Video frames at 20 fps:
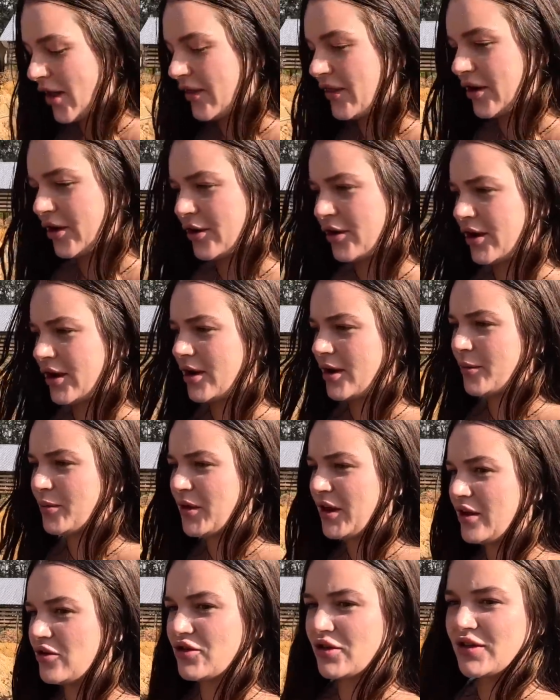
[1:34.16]
and they're gonna
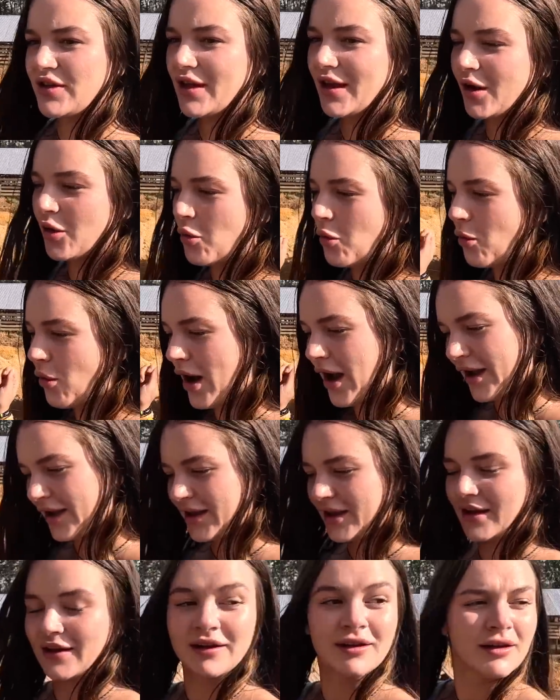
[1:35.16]
be just like
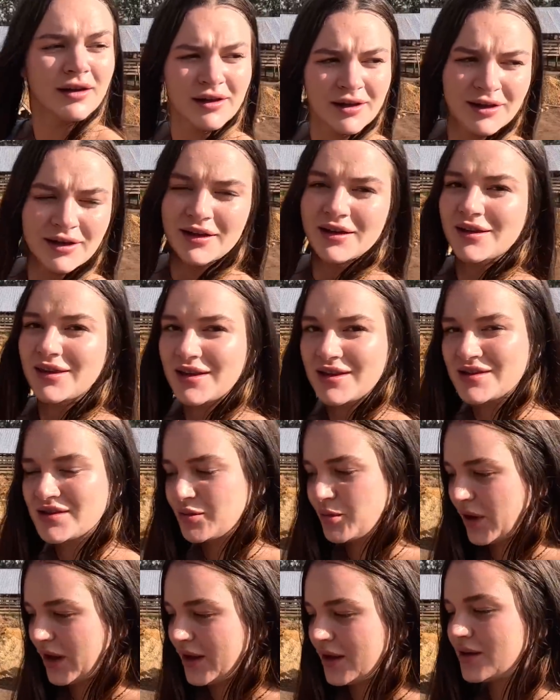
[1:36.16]
whacking these
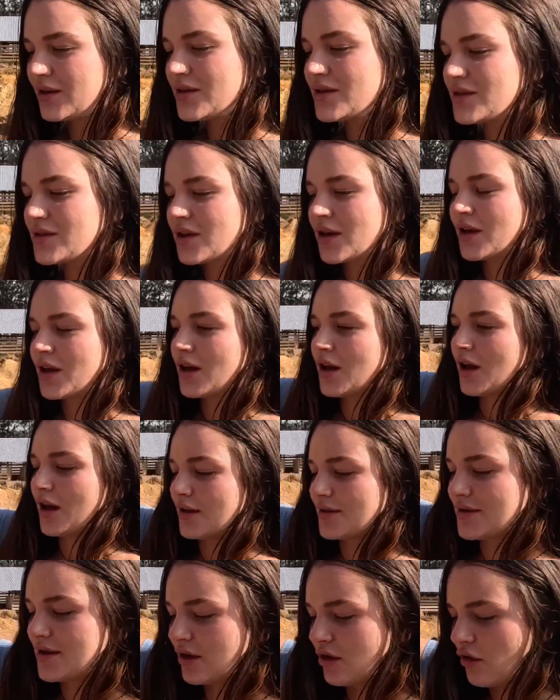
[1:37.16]
beans
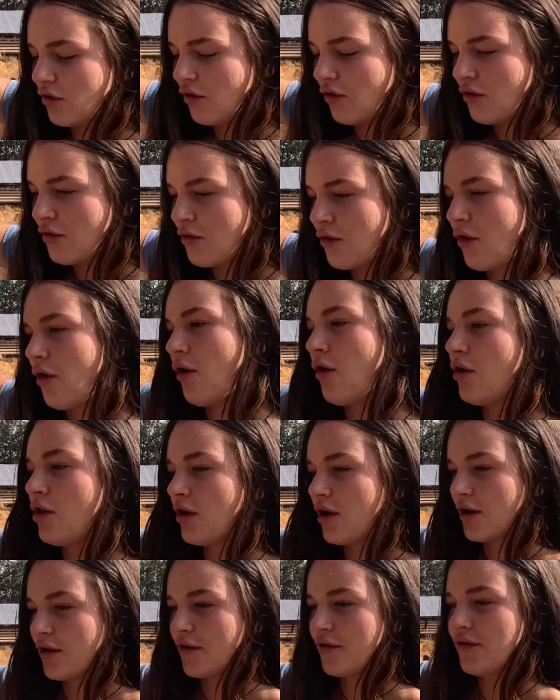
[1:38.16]
until all
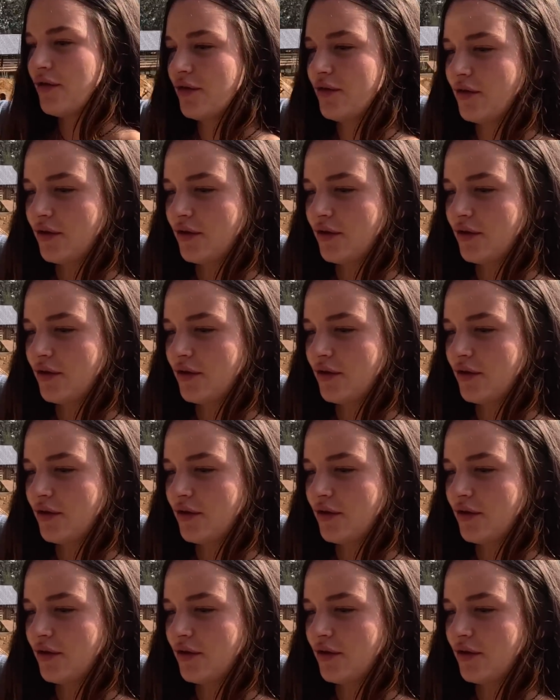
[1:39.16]
of